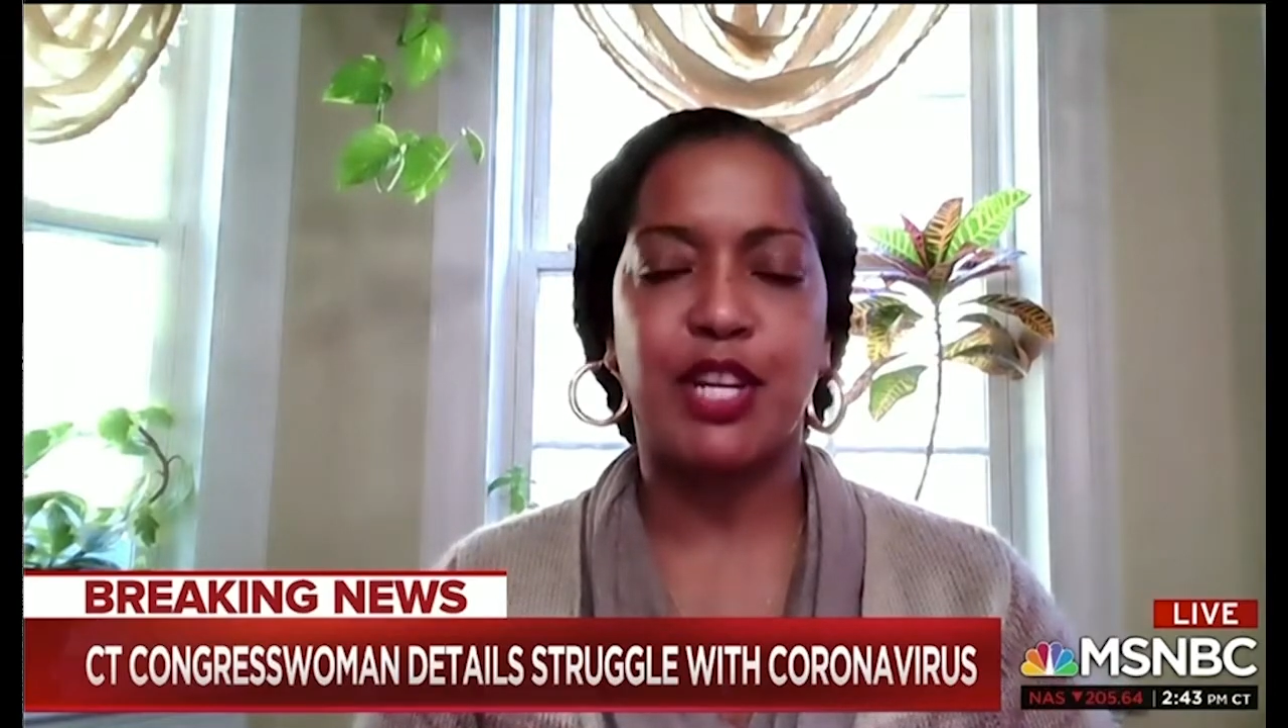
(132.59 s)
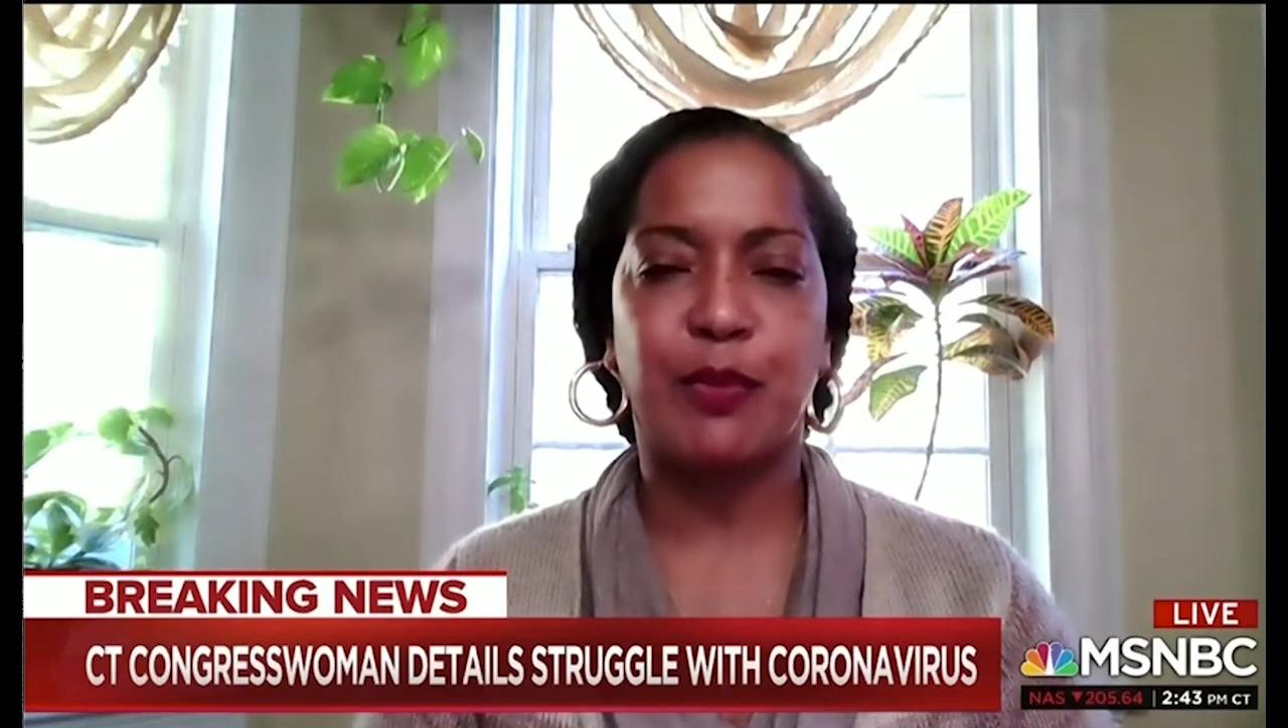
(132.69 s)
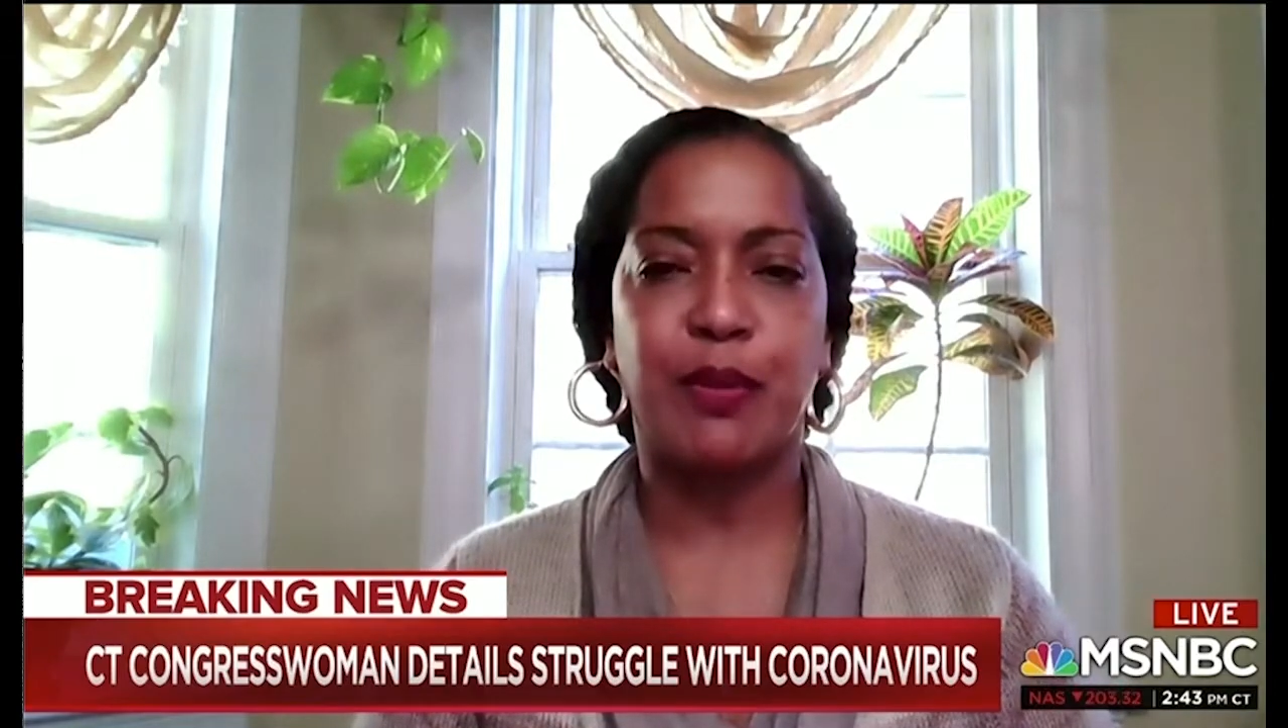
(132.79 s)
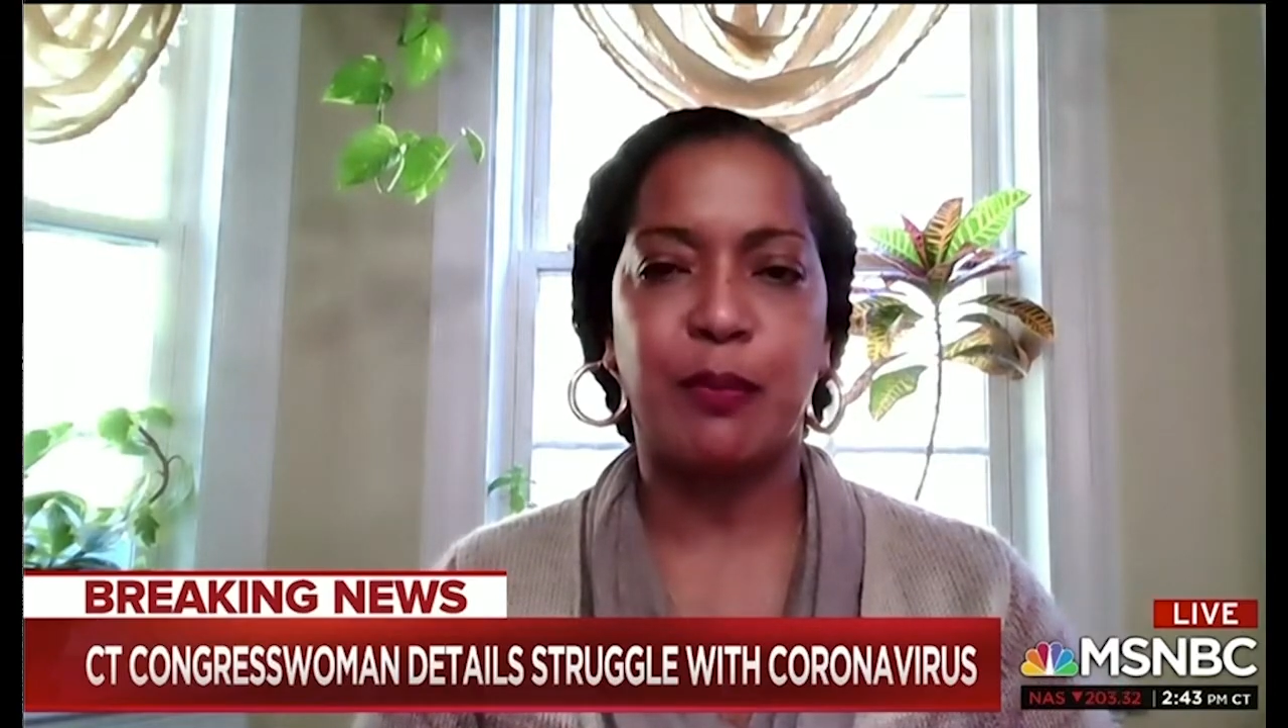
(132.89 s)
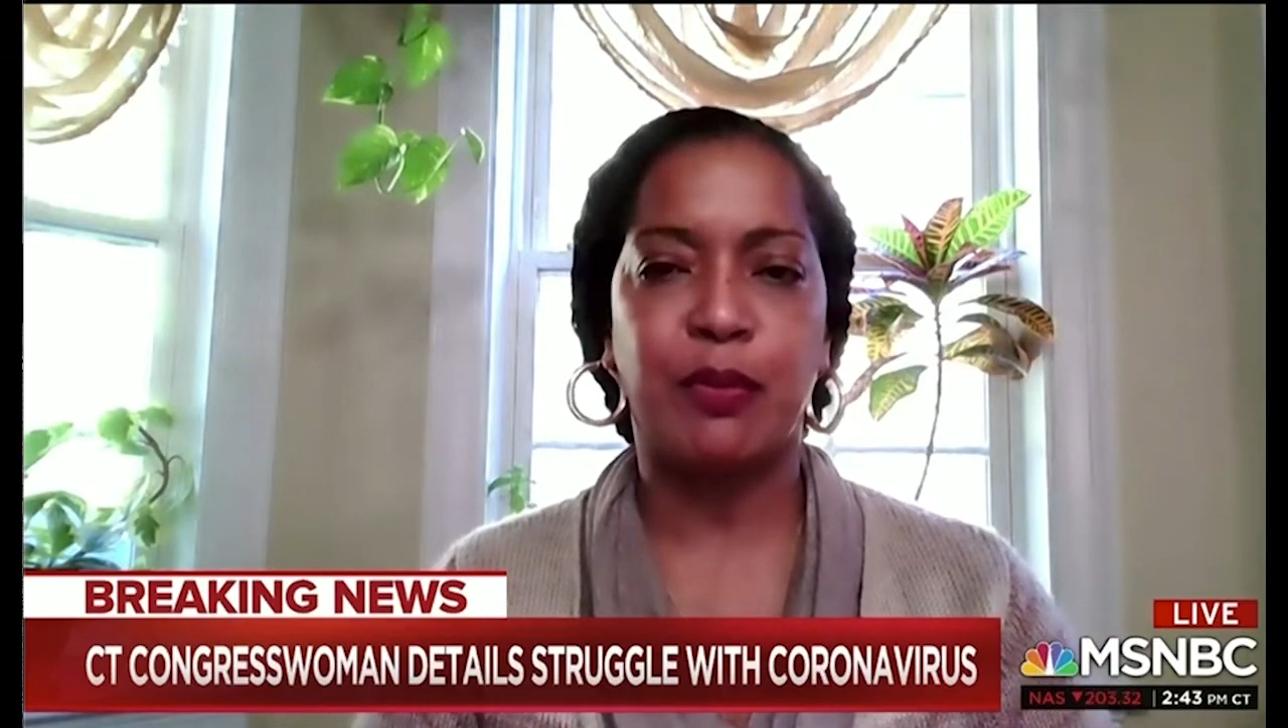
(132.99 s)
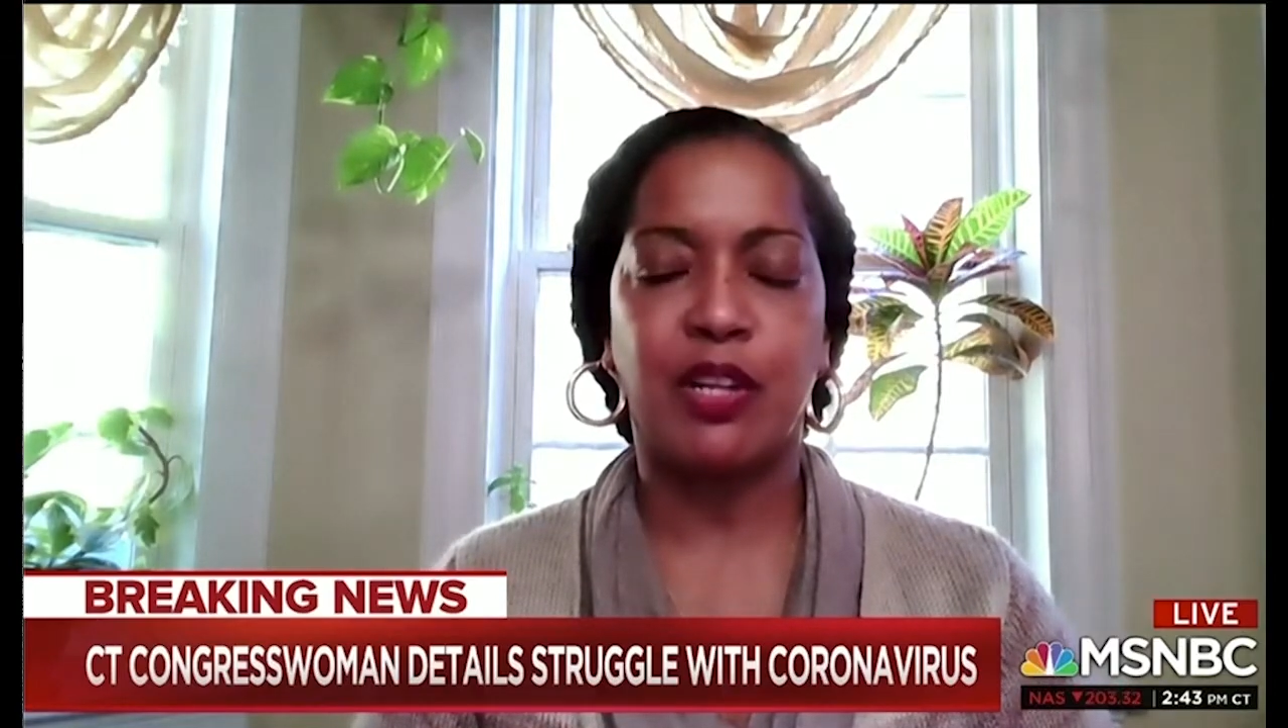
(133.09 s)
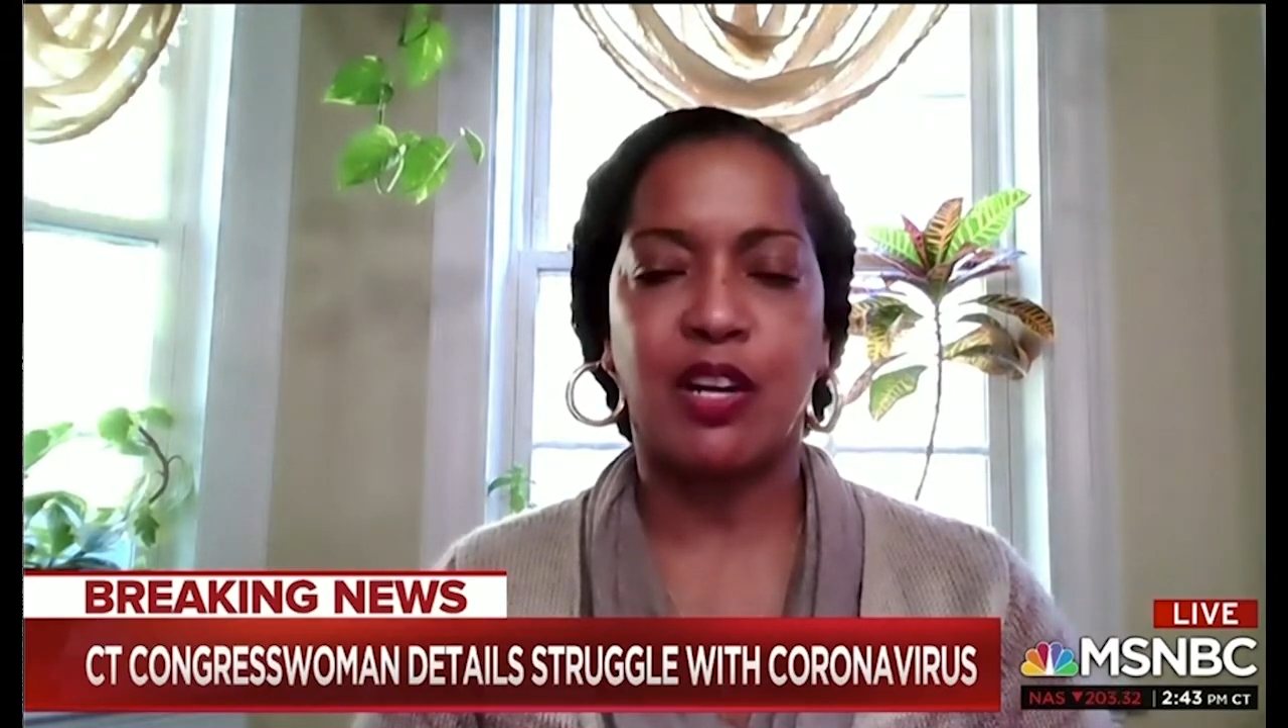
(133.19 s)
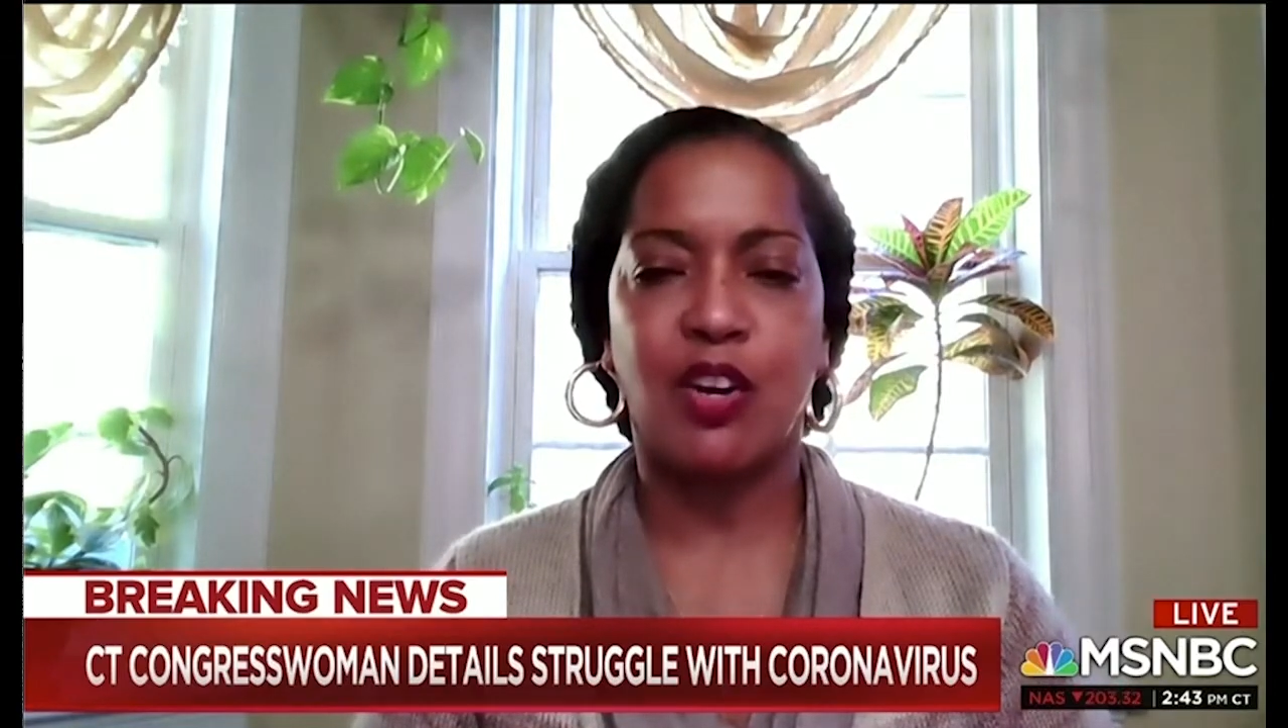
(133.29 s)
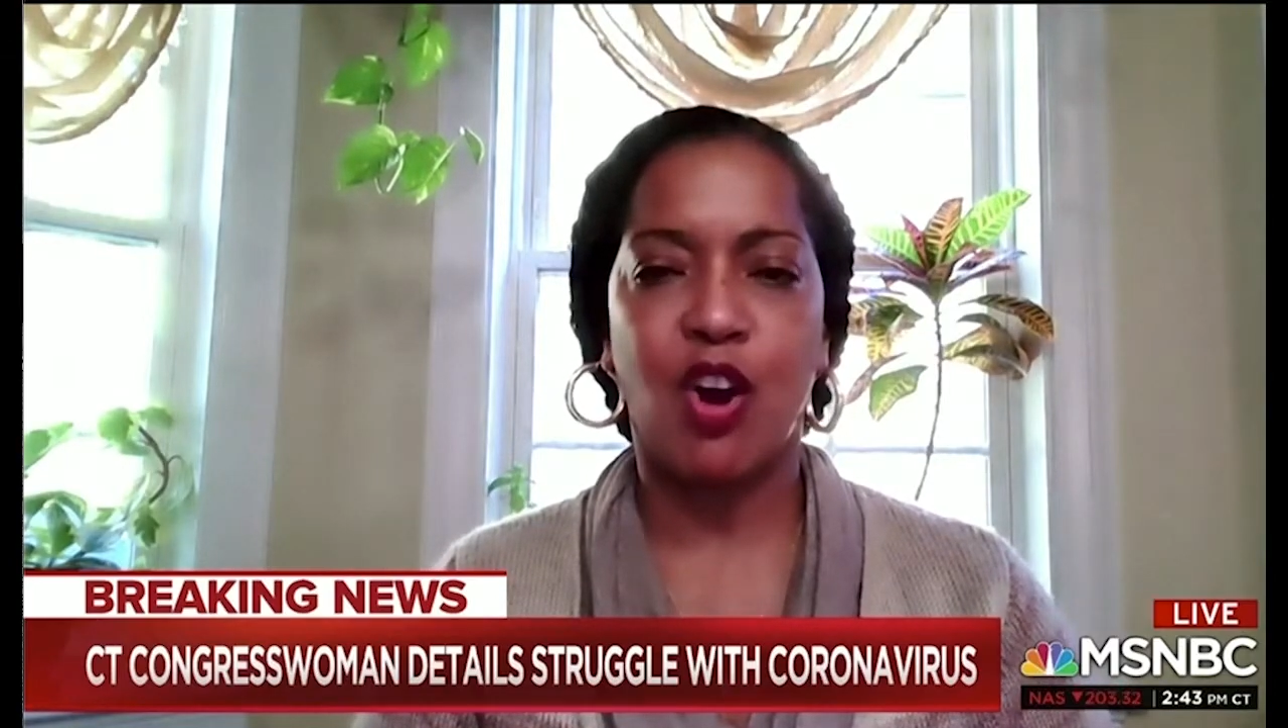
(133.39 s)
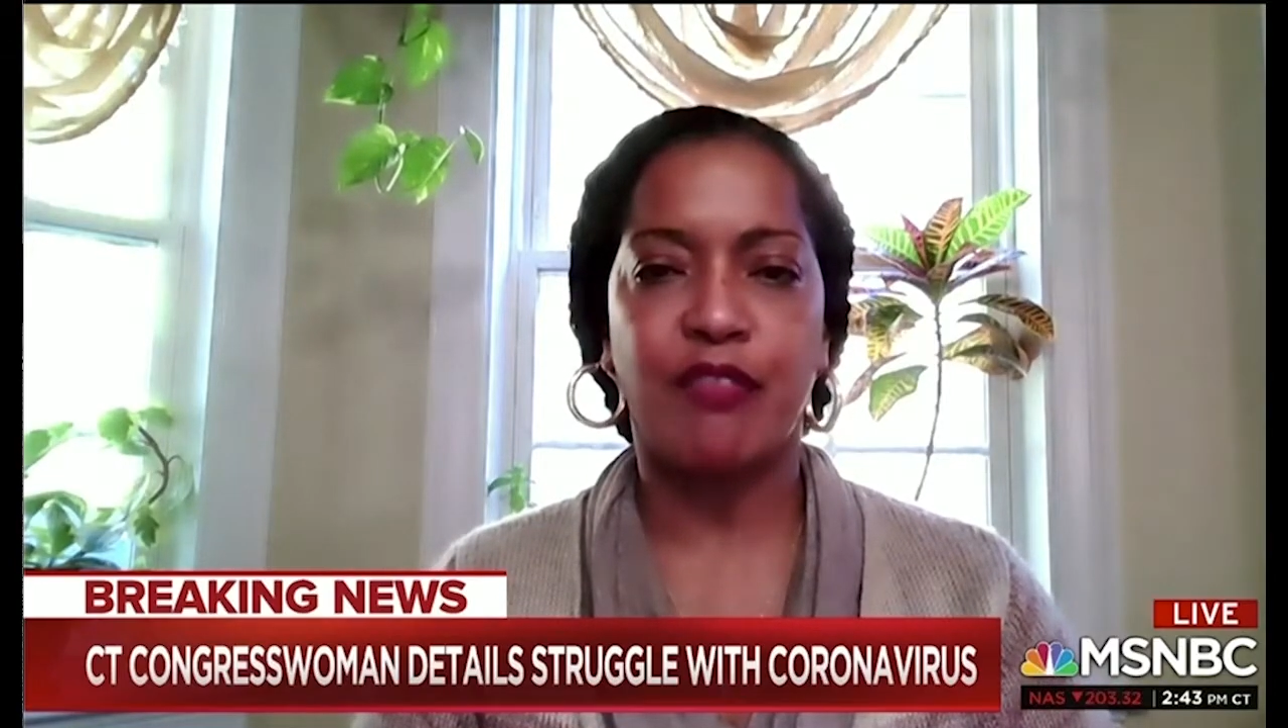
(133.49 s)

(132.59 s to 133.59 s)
year people are